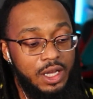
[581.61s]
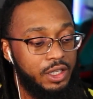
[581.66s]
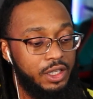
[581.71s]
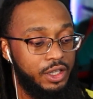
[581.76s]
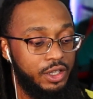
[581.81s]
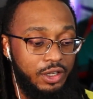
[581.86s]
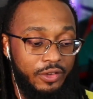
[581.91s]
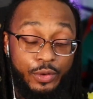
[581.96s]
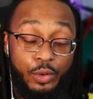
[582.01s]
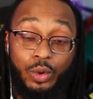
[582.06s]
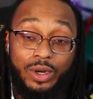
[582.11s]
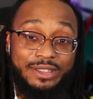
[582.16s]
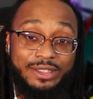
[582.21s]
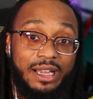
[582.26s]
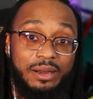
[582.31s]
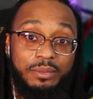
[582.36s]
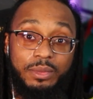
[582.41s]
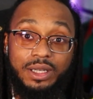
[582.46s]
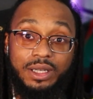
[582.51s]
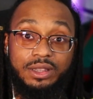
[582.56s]
you know, if you want to take
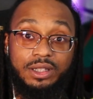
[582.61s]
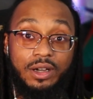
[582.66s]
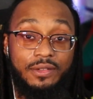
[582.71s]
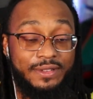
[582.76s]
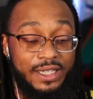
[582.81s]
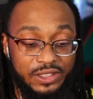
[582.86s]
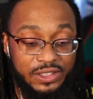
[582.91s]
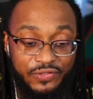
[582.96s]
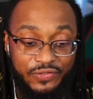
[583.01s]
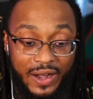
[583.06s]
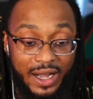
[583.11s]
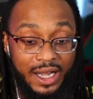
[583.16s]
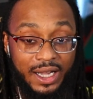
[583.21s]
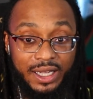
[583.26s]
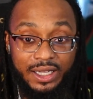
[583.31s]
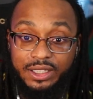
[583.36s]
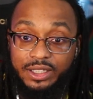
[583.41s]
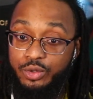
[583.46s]
a month off, that's fine.